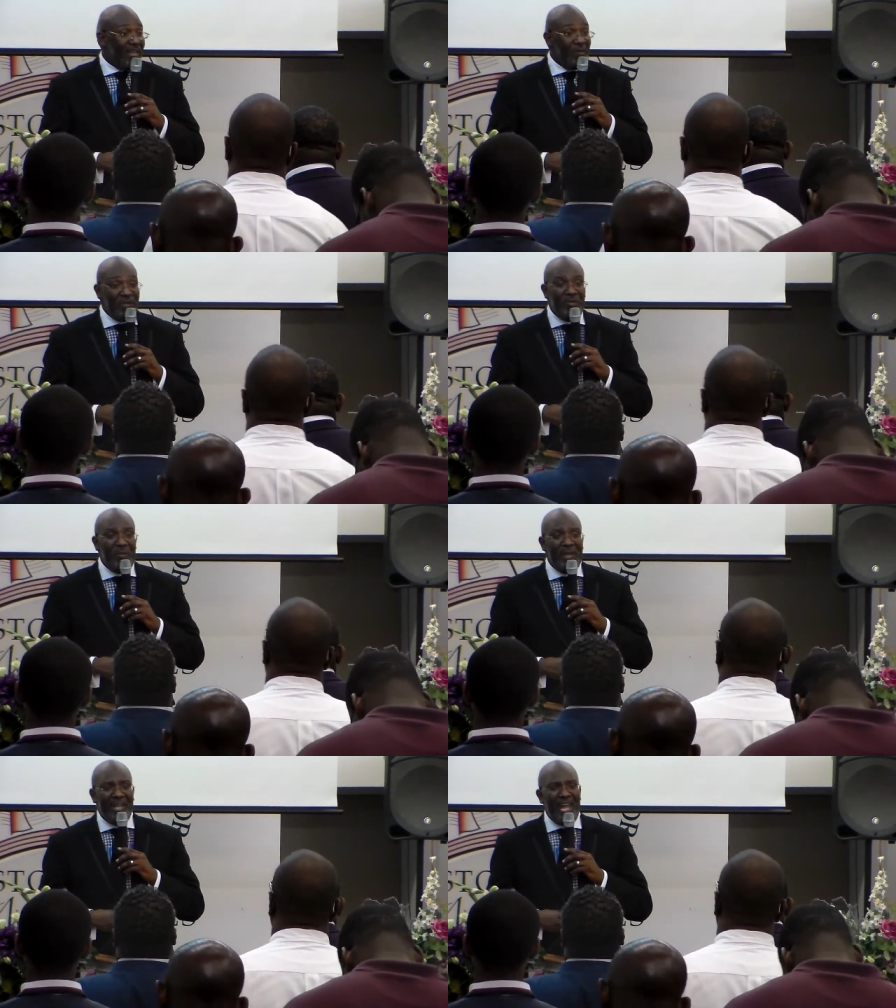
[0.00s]
And what
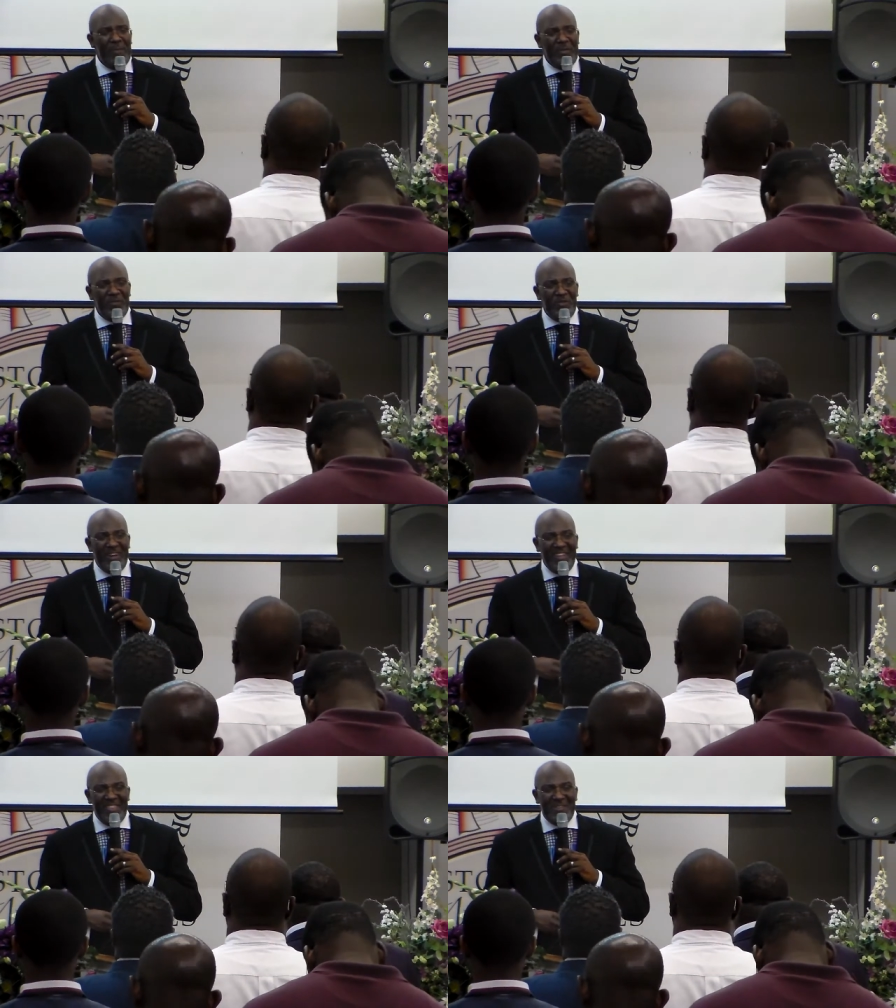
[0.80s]
you make happen
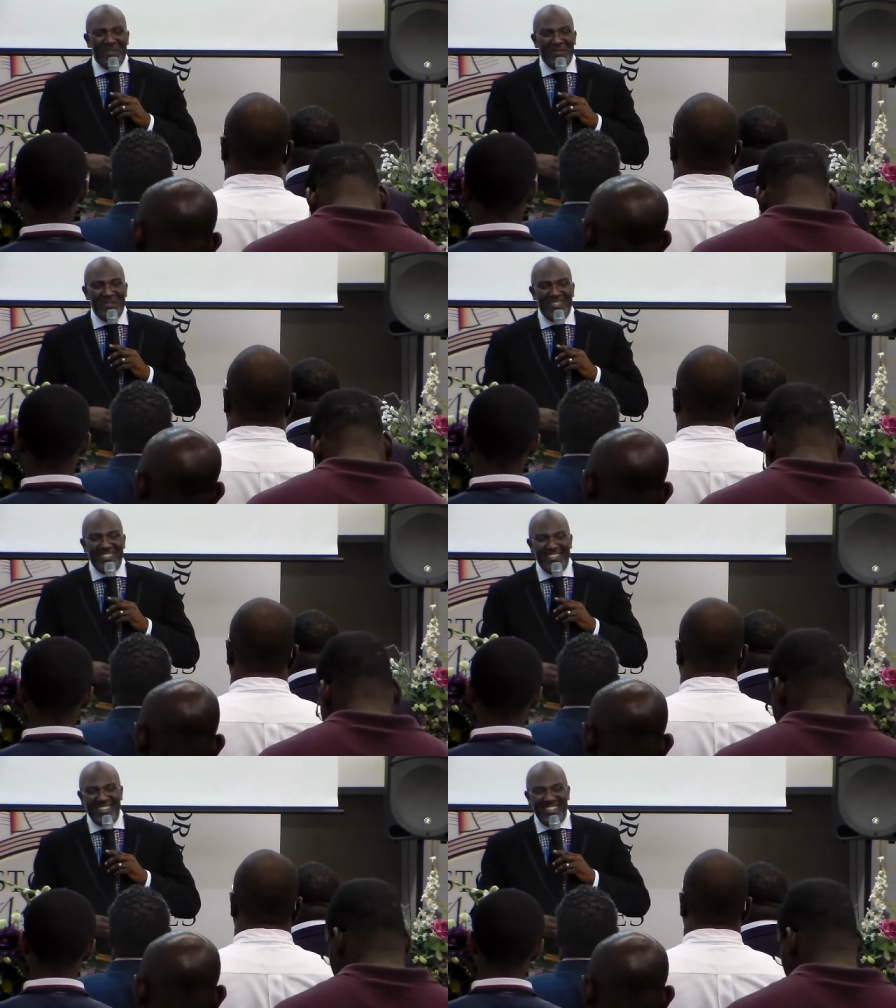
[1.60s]
for others,